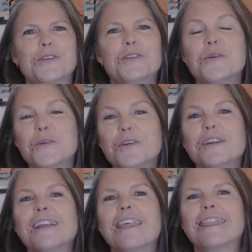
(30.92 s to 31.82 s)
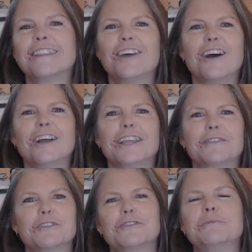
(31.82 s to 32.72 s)
nor the
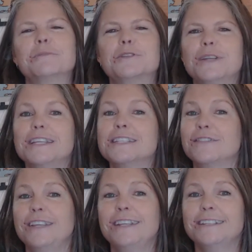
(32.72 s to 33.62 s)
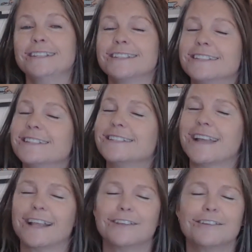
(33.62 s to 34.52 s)
lawgiver from between his feet until
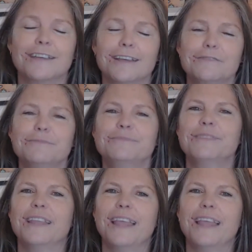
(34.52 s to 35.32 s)
Shiloh come,